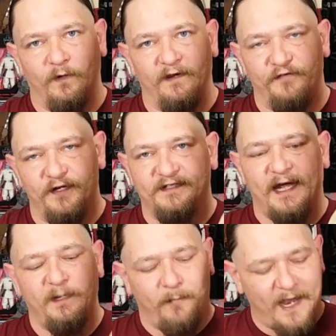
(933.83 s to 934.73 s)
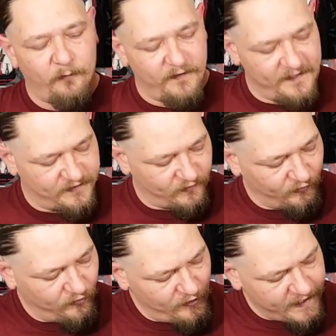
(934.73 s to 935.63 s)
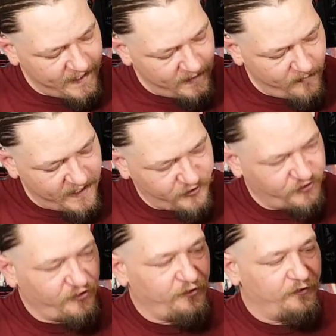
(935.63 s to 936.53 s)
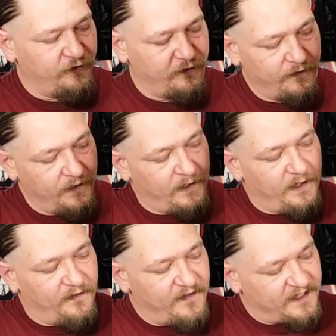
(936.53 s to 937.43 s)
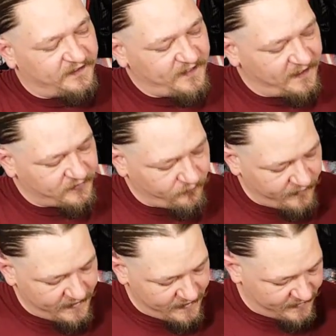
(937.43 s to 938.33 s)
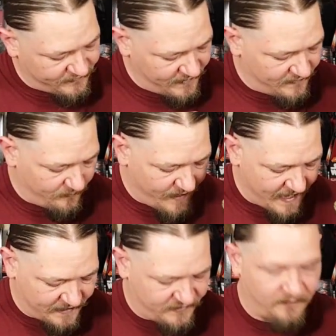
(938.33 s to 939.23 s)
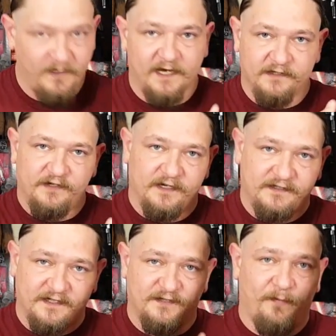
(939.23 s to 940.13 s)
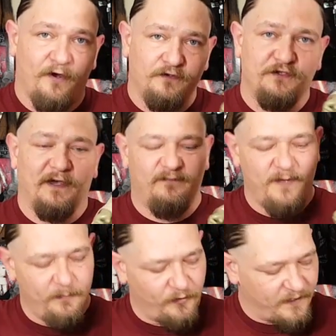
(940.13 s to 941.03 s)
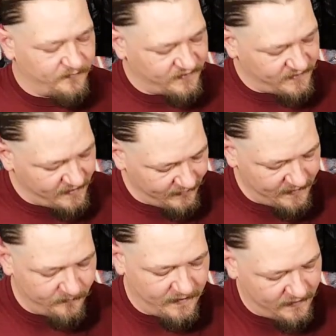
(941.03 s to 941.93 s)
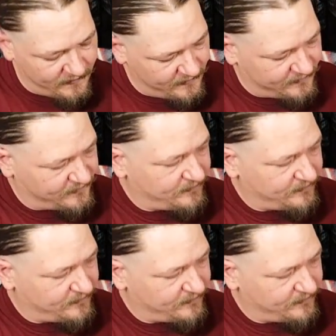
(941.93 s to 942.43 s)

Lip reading: if you decide to buy one of these, look and make sure the accessory is in the packaging. Because it's exposed, you'll have people come steal it, and